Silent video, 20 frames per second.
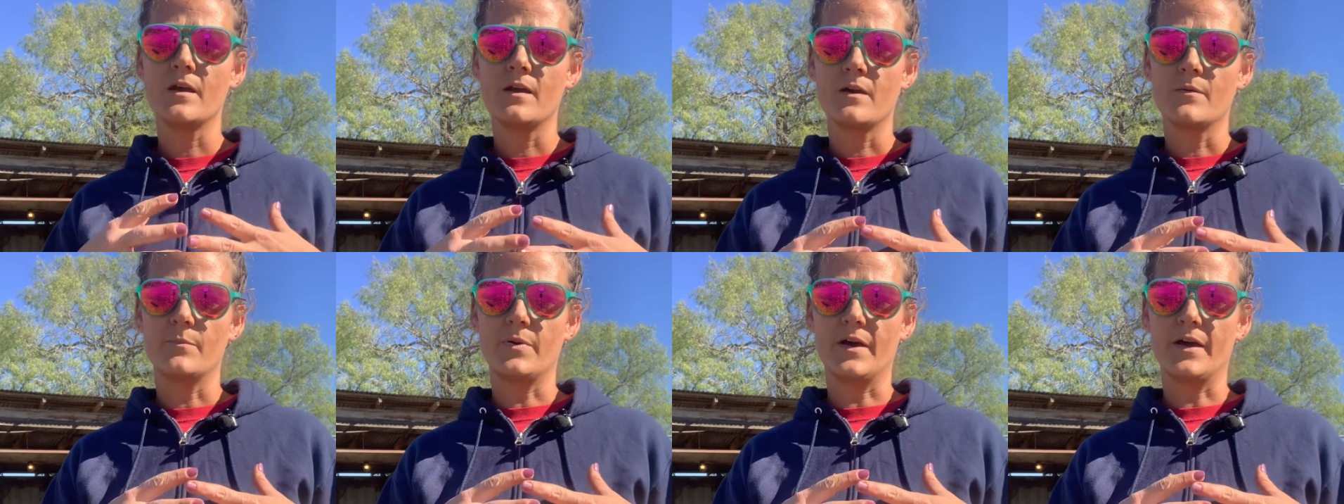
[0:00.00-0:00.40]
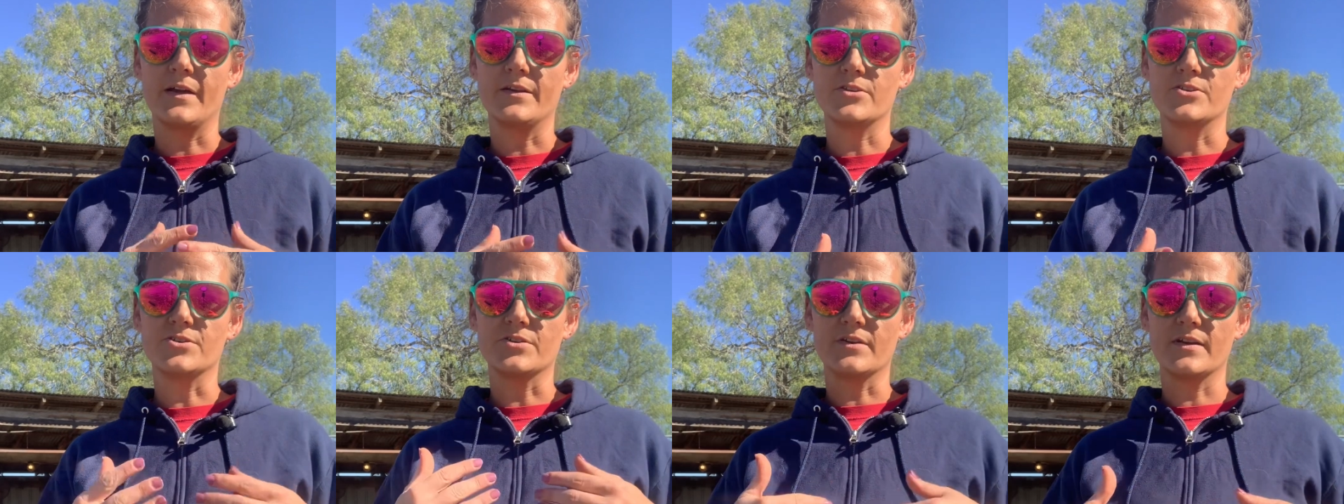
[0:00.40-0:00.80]

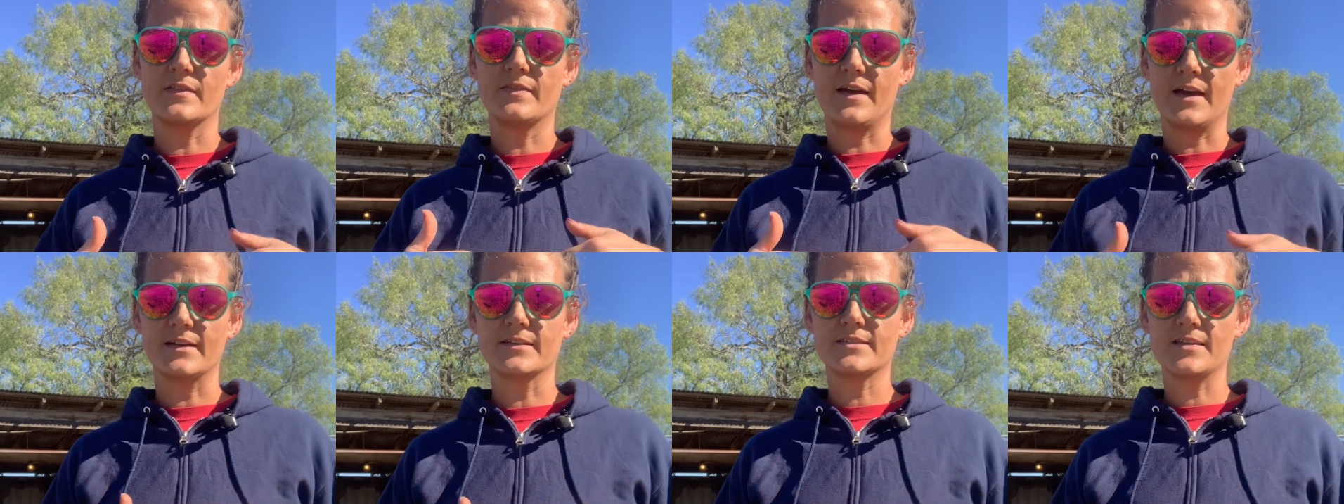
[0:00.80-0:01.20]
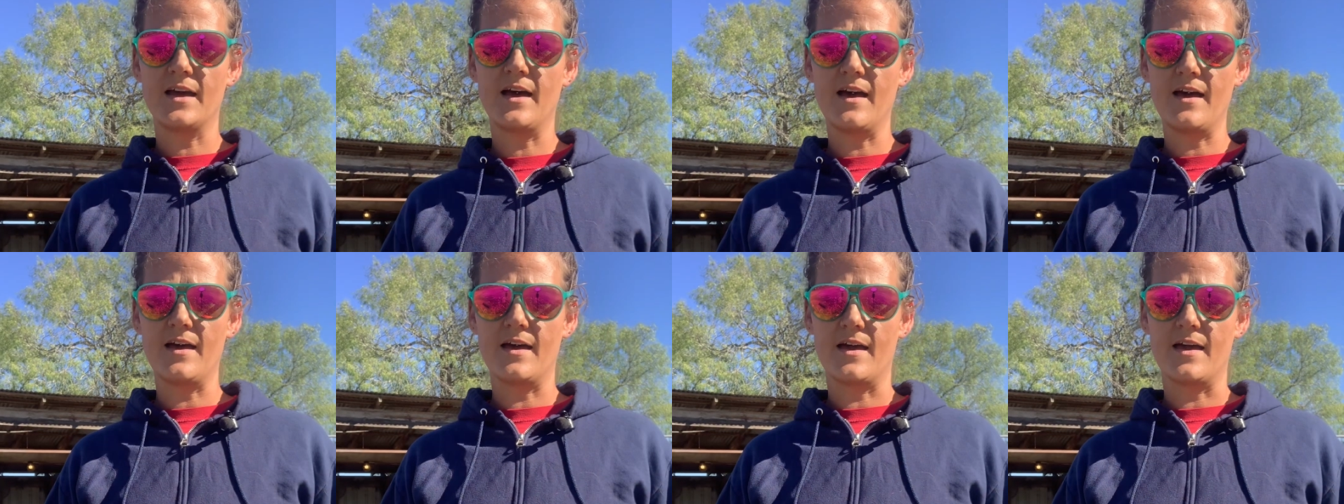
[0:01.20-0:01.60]
but during that
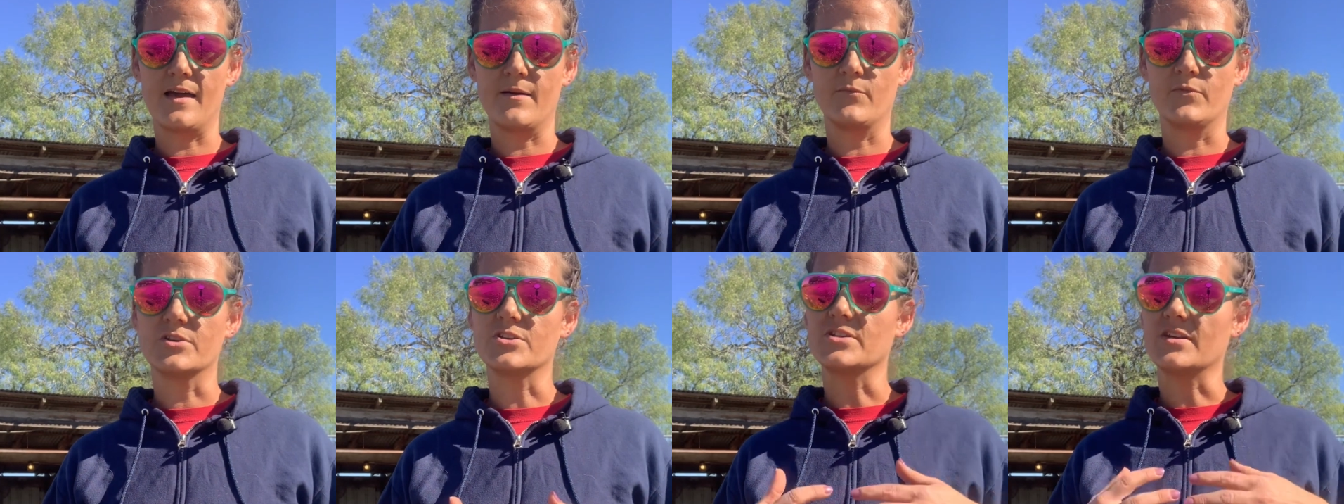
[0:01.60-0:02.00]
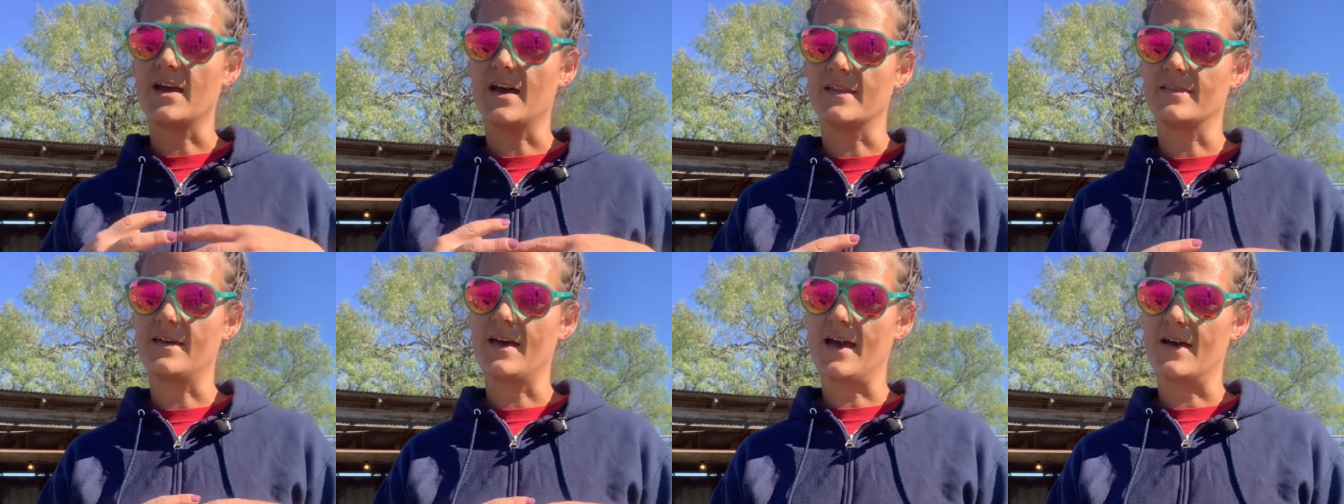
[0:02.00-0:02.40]
time when she
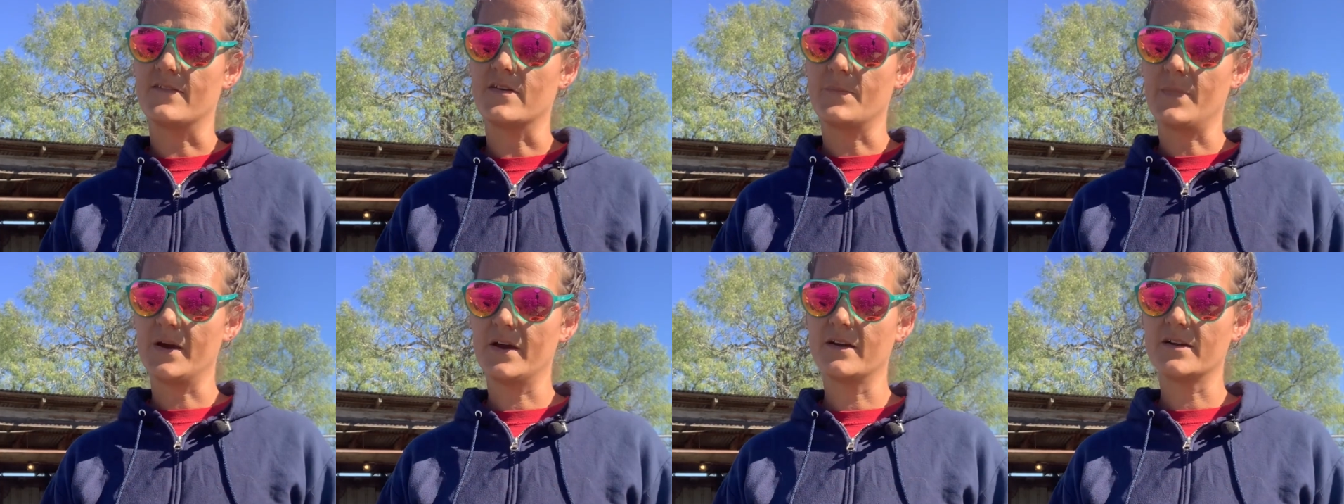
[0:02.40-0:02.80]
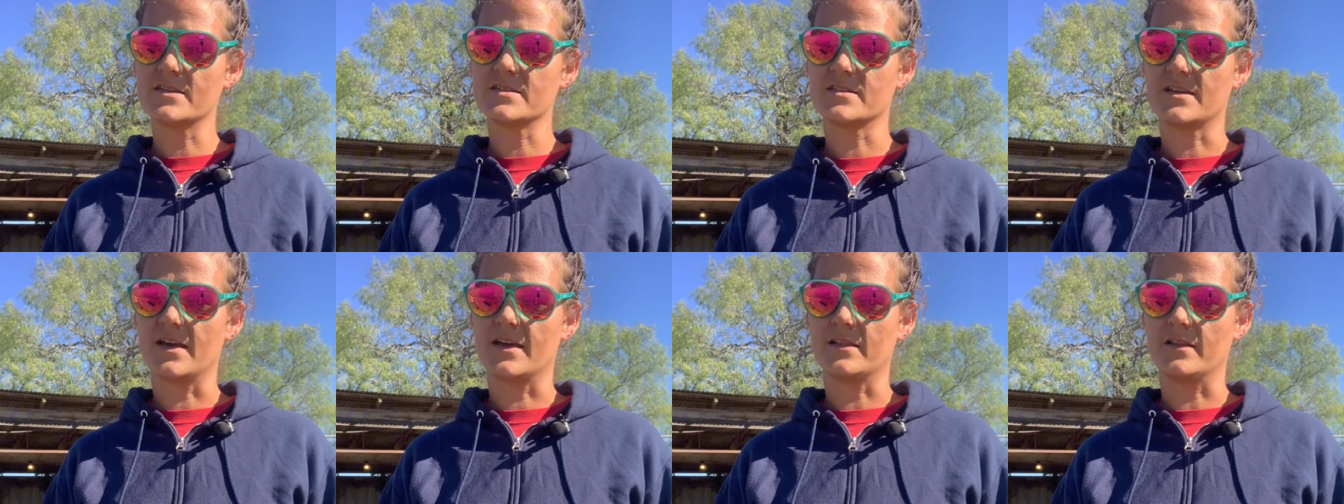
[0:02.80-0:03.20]
had the heavy
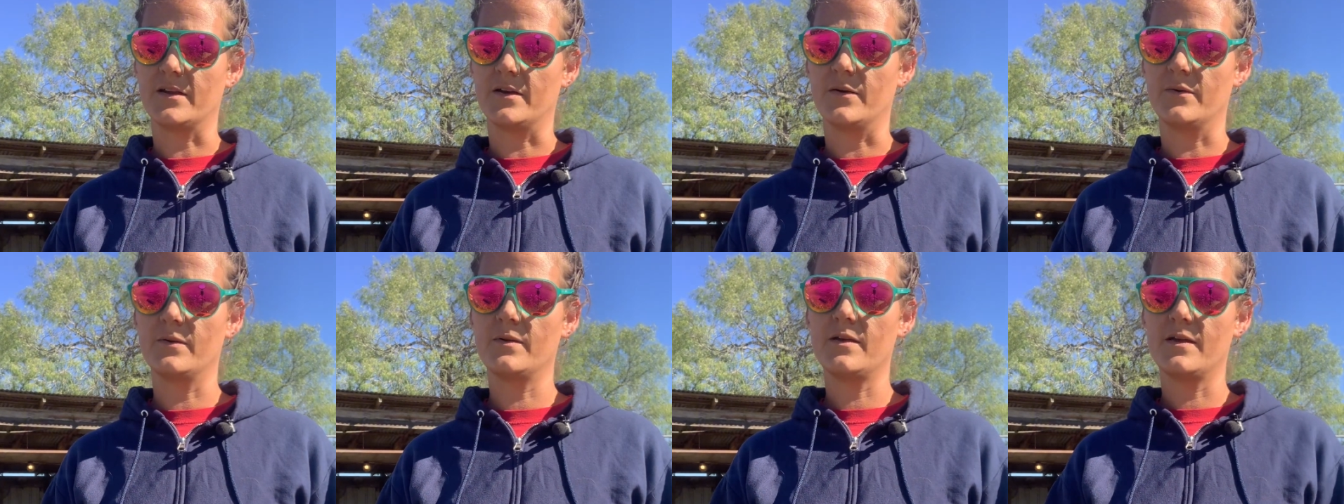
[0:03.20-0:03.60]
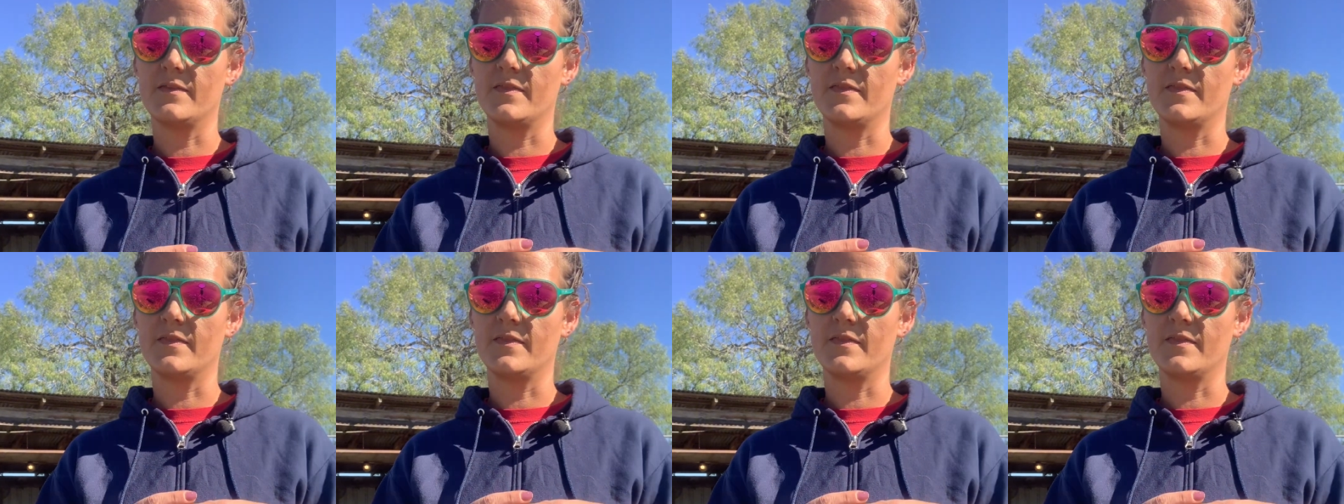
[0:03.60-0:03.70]
parasite load,